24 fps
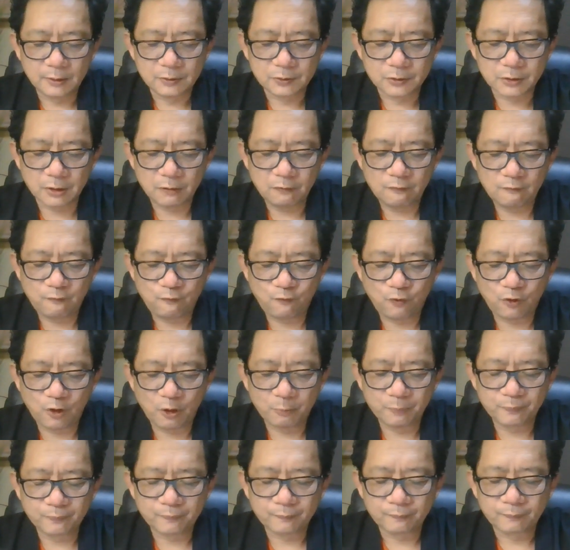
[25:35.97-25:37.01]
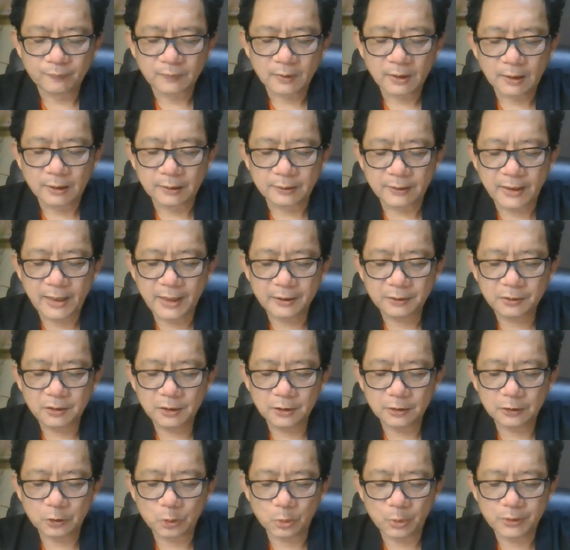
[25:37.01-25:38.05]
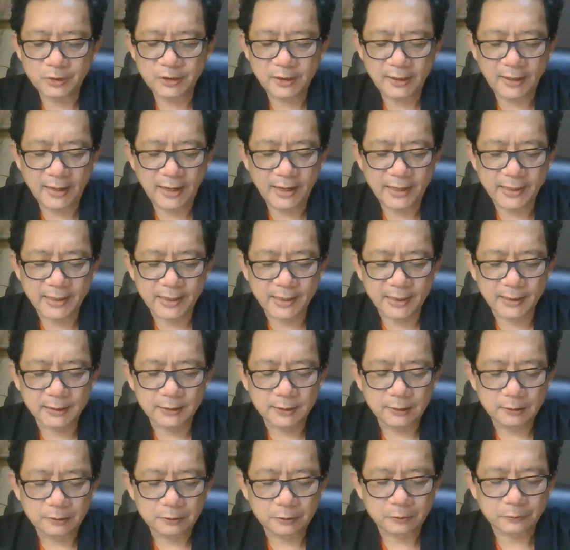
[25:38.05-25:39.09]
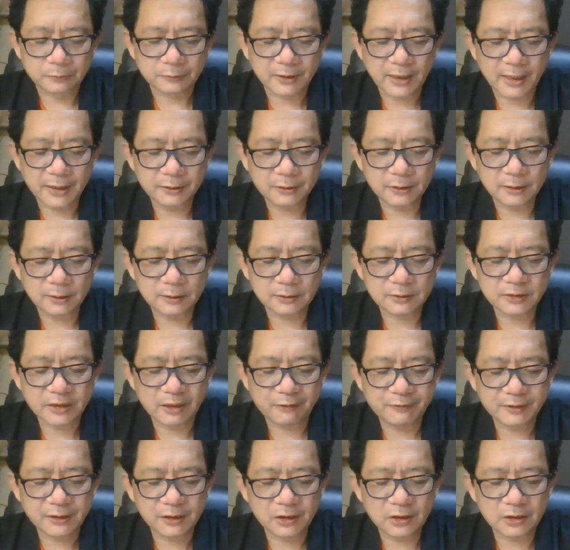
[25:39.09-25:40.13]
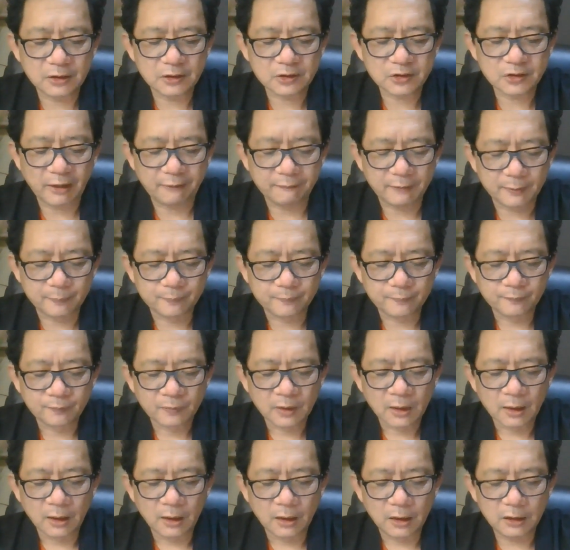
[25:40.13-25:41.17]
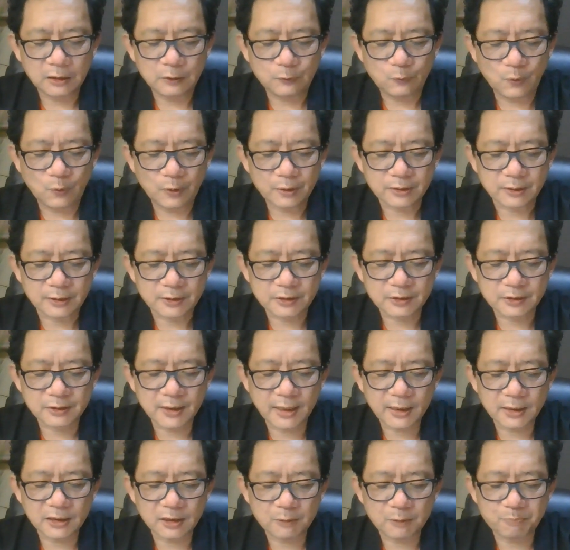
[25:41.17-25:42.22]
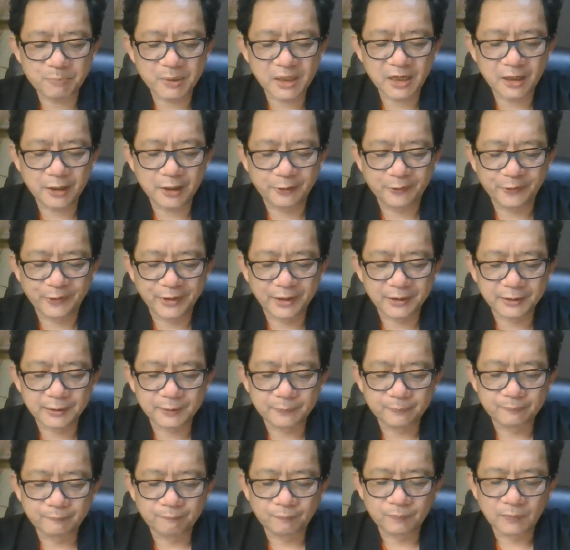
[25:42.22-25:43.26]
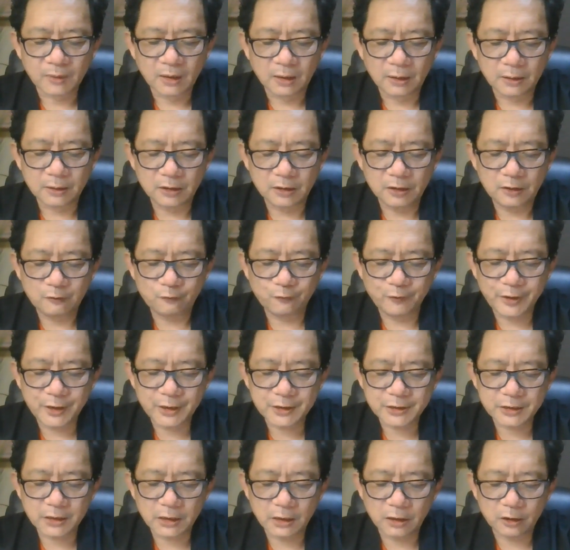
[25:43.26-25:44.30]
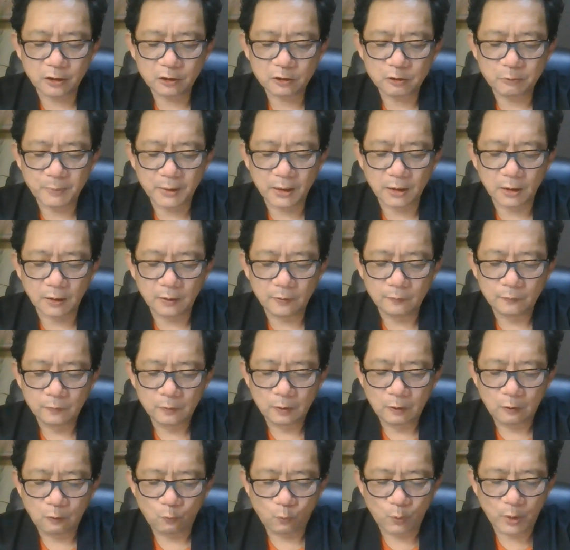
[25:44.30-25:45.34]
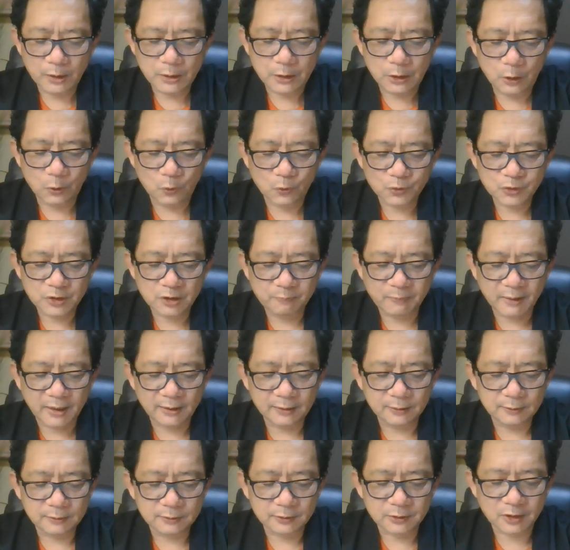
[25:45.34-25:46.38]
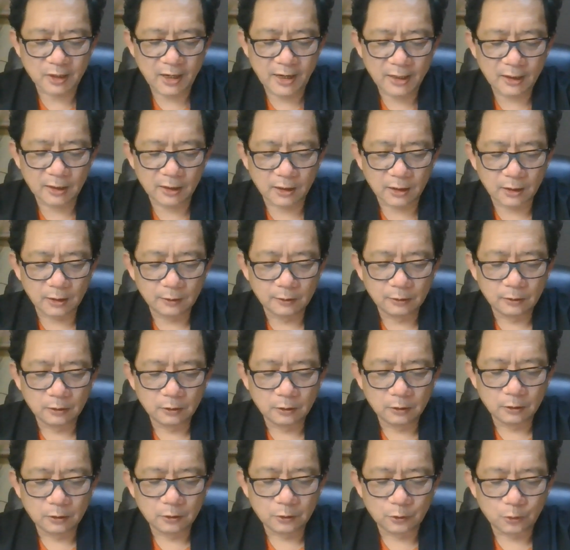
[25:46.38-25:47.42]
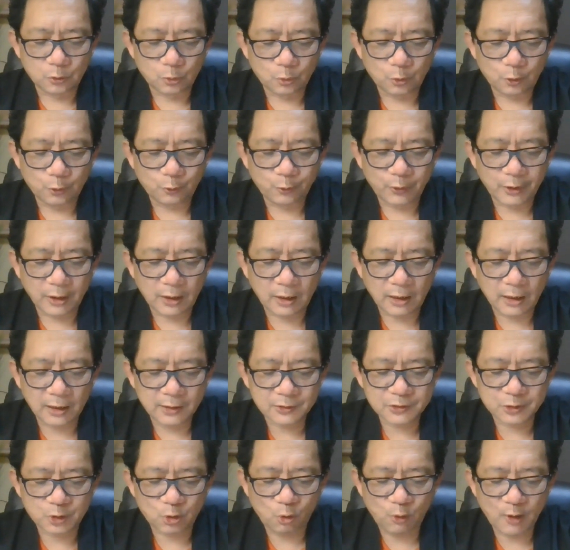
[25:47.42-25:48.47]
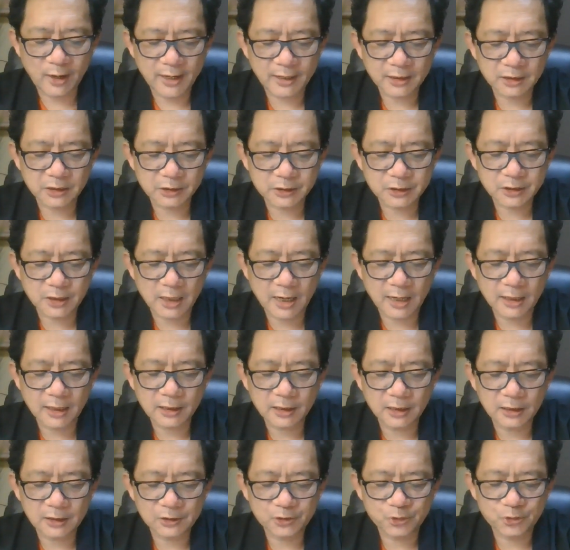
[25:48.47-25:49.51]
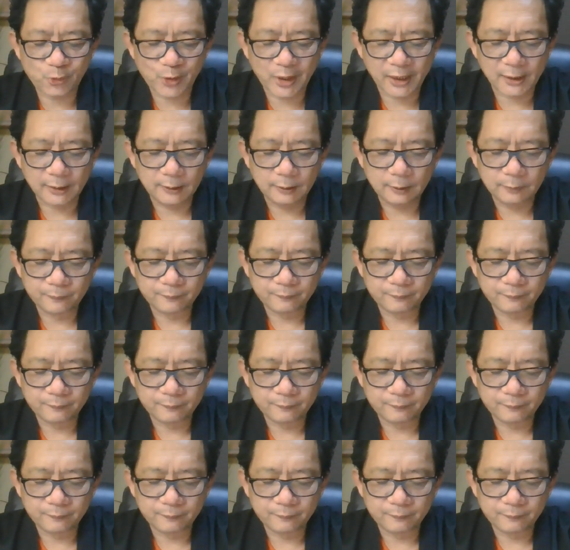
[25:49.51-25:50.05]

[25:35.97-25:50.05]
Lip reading: Then from 1928 to 1977, it was the second period in which Ergebeng were used by scholars to reconstruct Shang history,